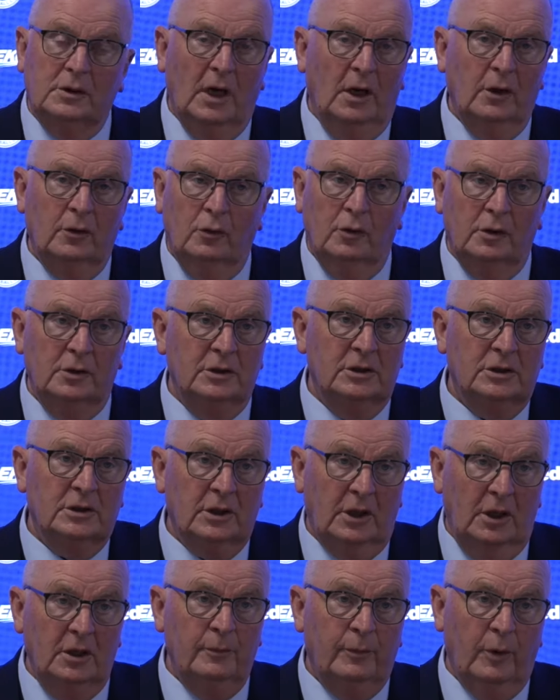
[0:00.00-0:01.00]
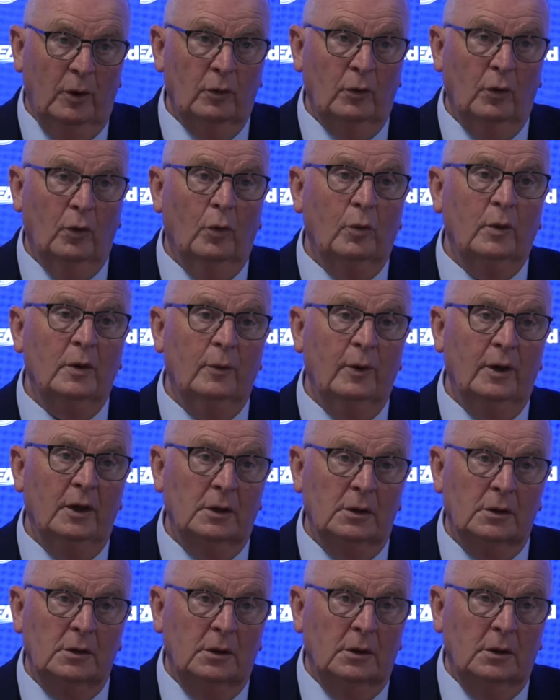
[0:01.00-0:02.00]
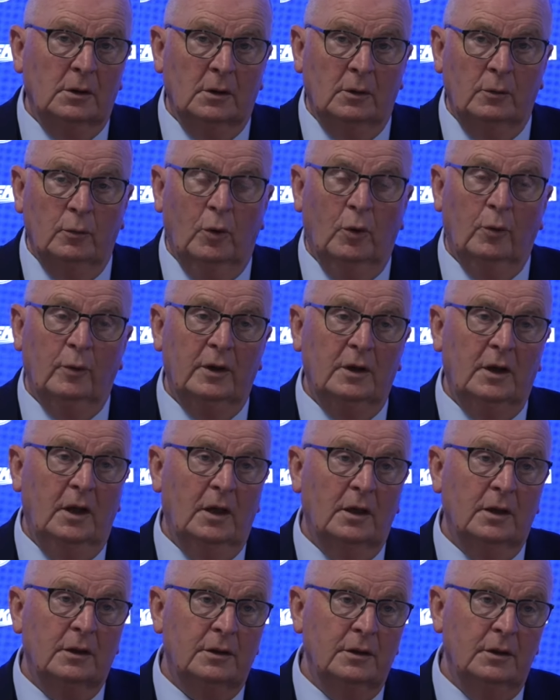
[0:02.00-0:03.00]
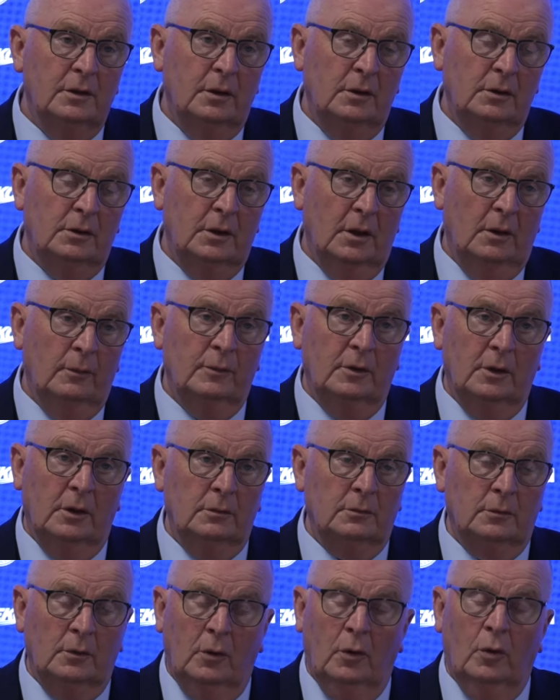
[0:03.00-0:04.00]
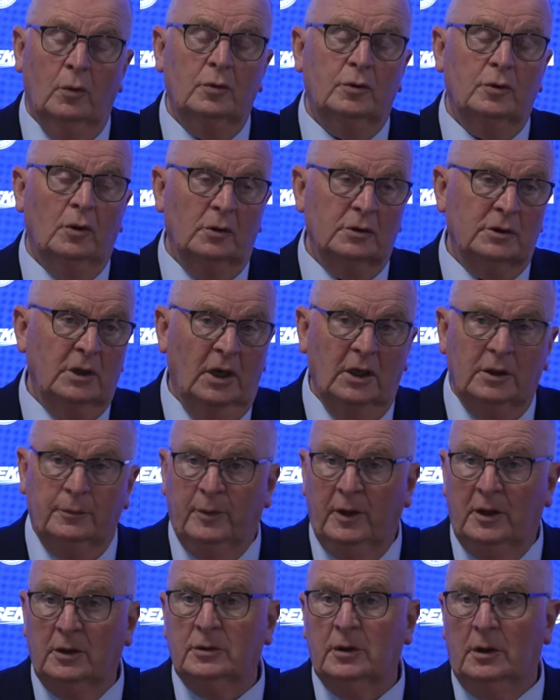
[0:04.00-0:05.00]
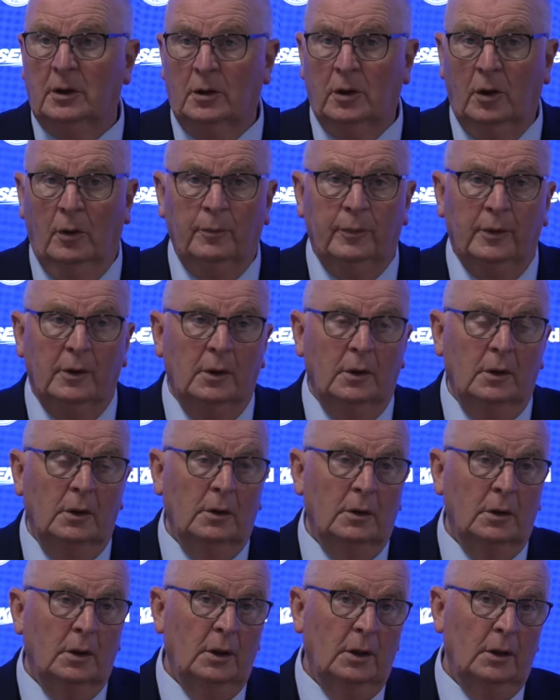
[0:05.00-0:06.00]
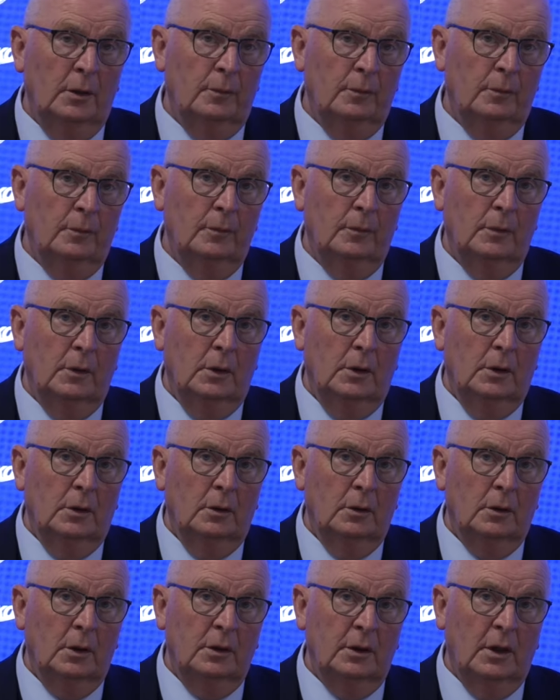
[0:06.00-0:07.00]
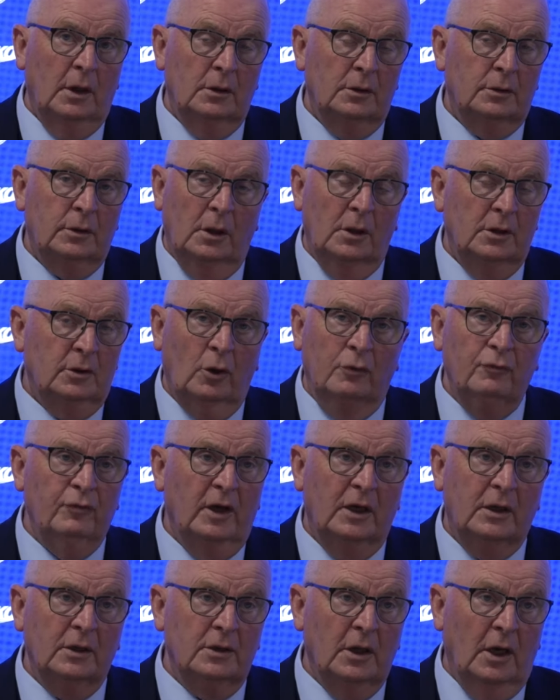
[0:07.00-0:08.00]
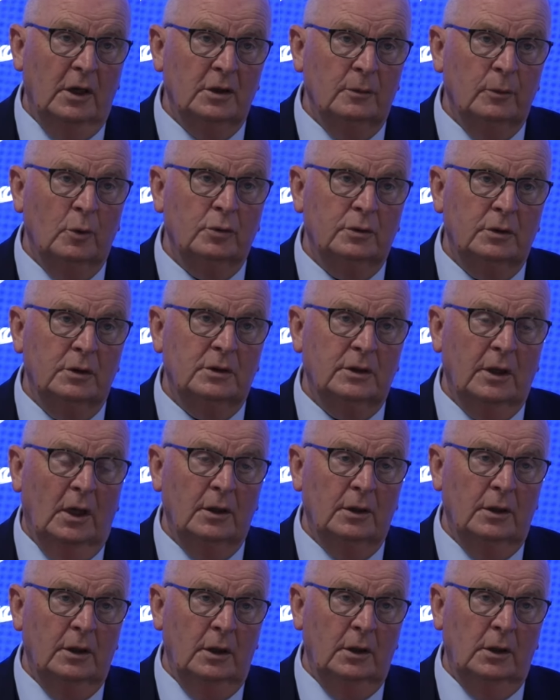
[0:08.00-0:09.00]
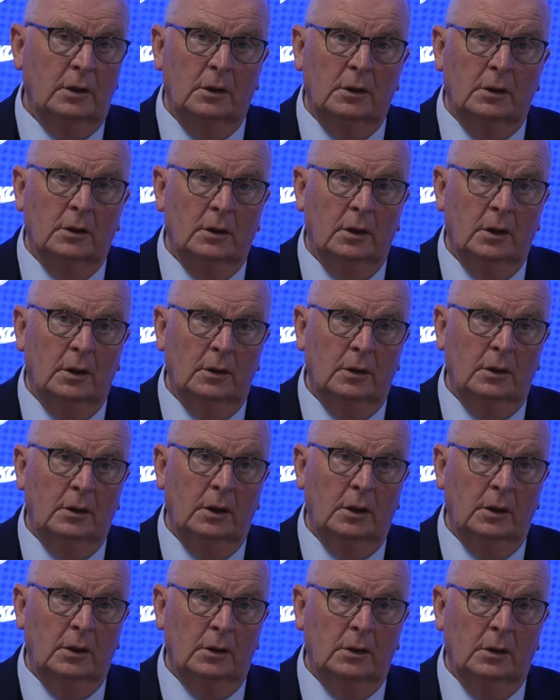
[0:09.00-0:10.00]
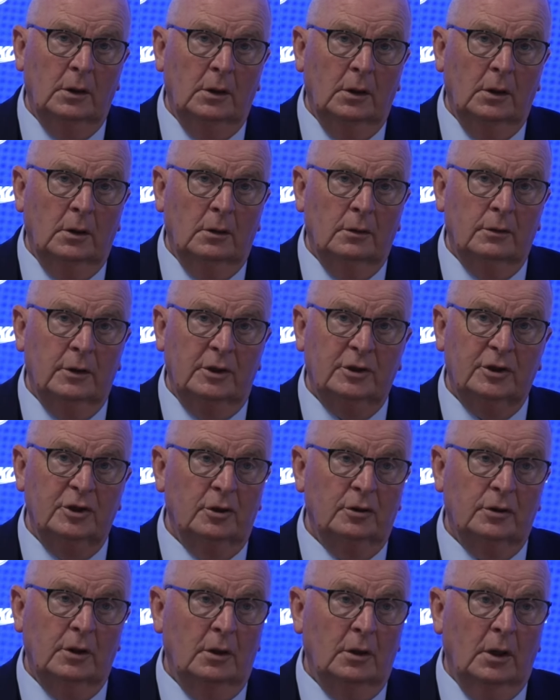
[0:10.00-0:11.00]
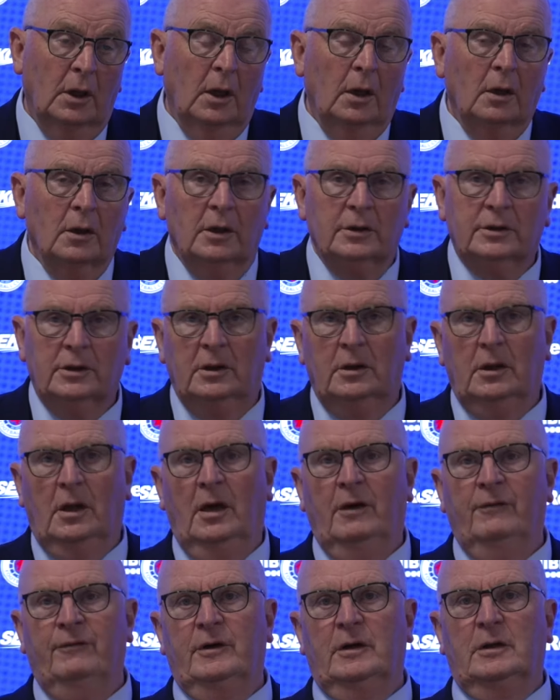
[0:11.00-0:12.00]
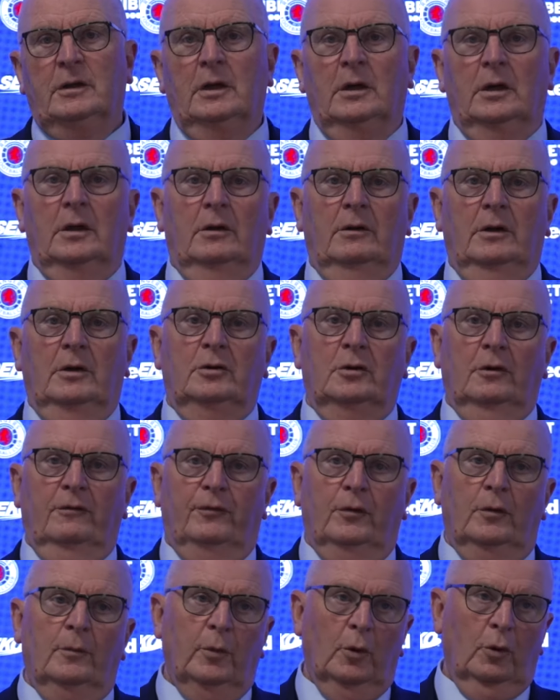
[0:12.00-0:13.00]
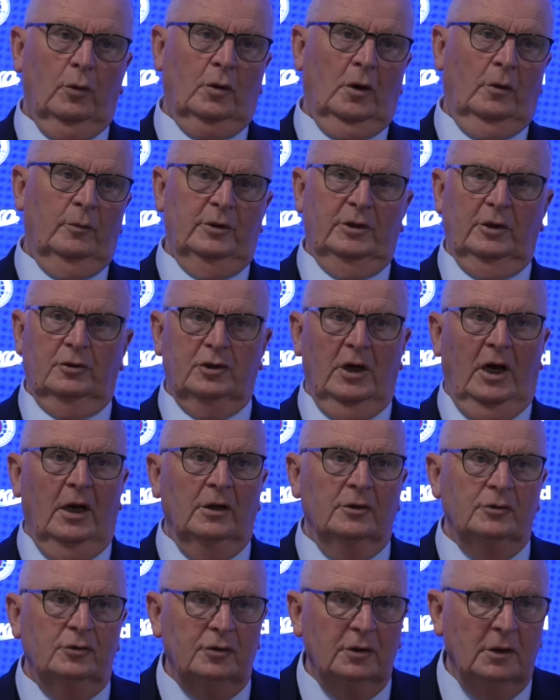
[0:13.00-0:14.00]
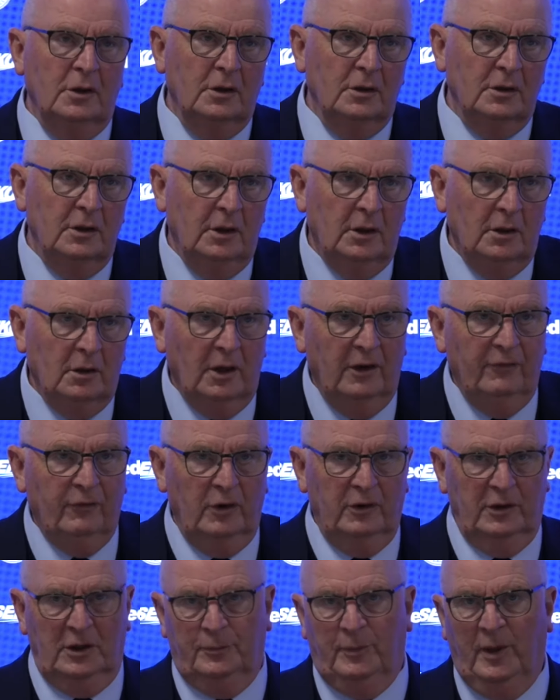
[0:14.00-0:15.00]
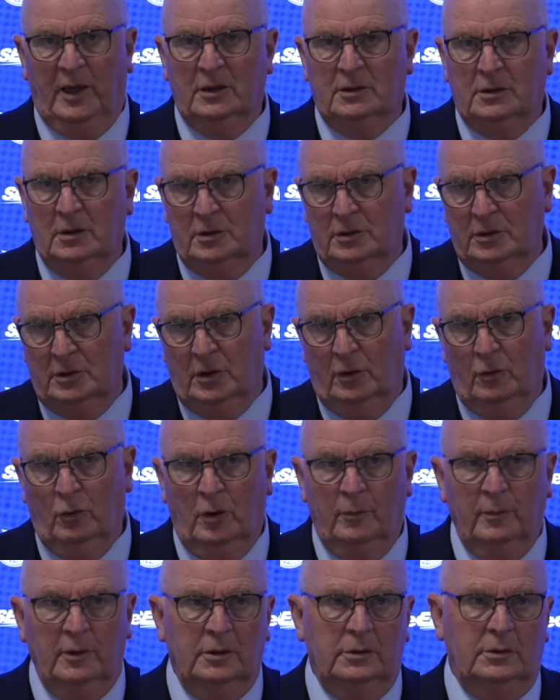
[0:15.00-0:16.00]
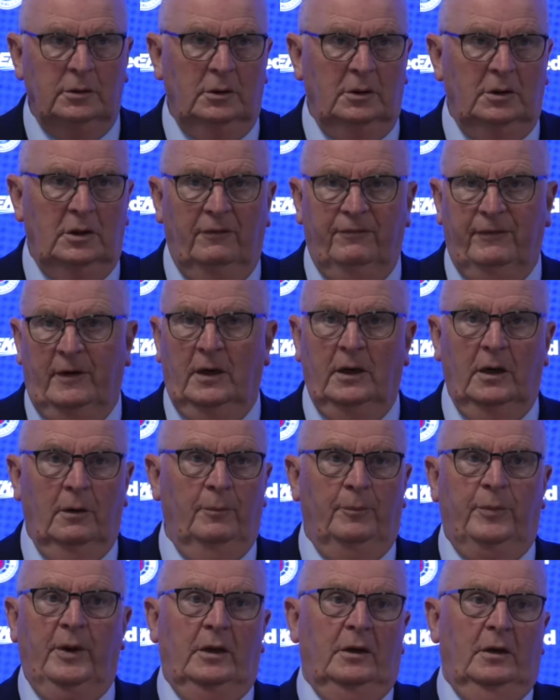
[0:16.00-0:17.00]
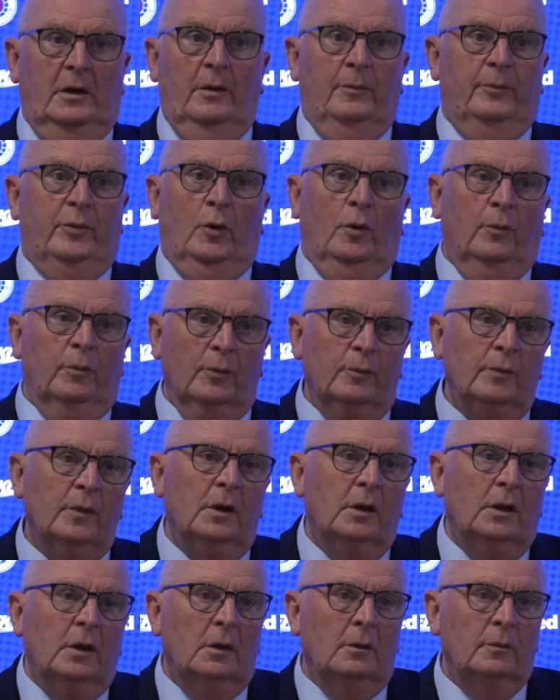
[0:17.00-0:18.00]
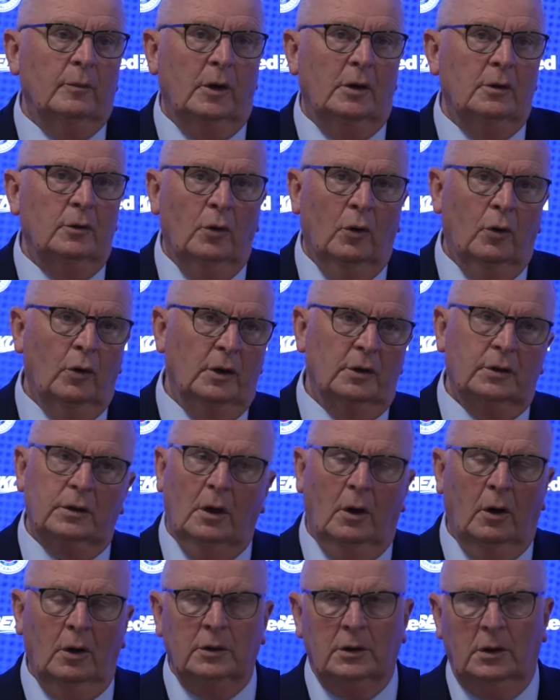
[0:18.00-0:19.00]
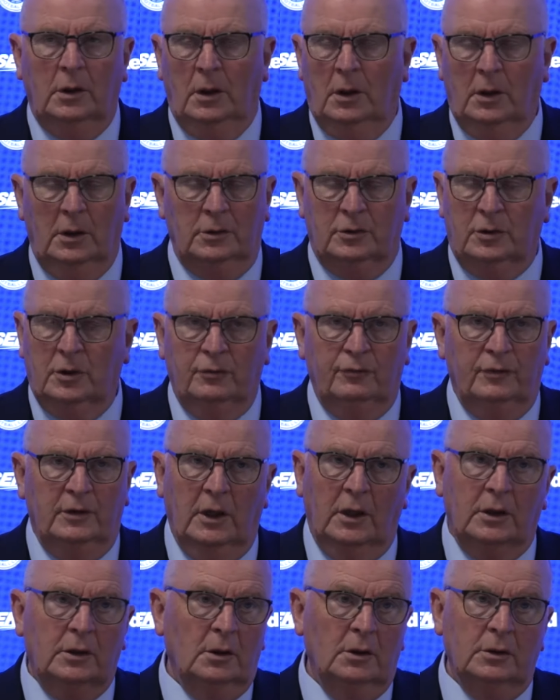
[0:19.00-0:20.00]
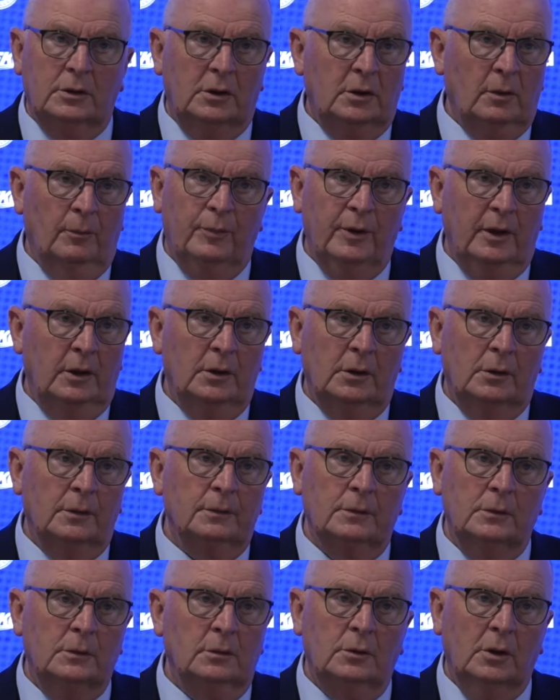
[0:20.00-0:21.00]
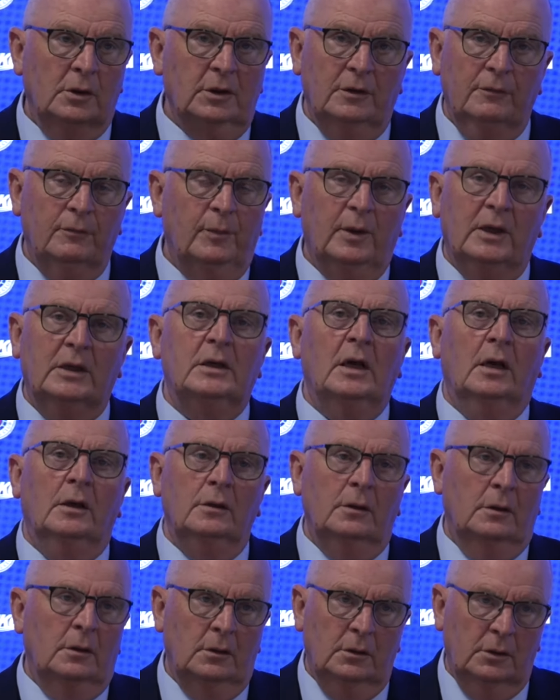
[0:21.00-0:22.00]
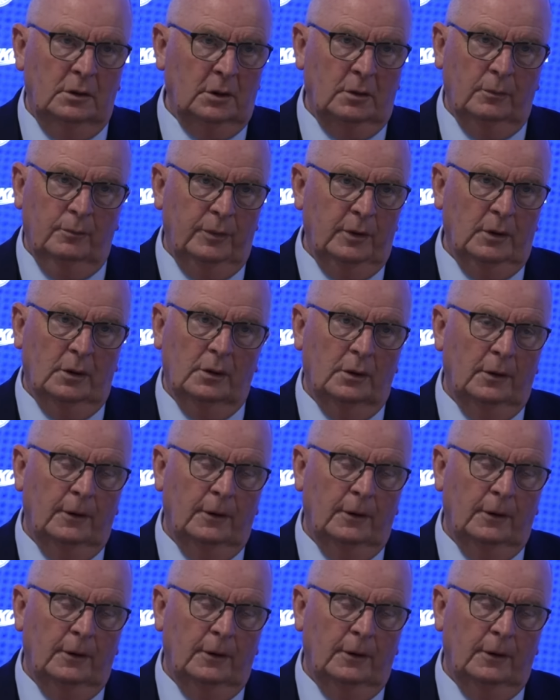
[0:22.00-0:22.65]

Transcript: cannot describe how low we were and what we inherited in terms of all sorts of aspects of the club. And it's unrecognisable since that day. And every day at Rangers Football Club is a challenge. The level of expectancy is enormous, and as a fan, I'm part of that problem. But no, it's just ridiculous to compare it. It doesn't even begin to compare.